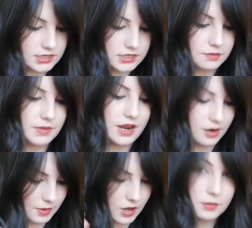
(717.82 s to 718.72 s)
Some
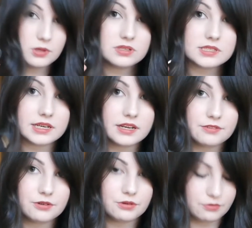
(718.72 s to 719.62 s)
hair baubles. I
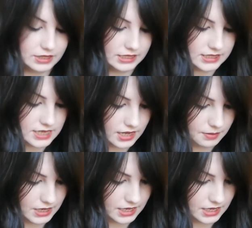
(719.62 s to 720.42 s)
never really tie my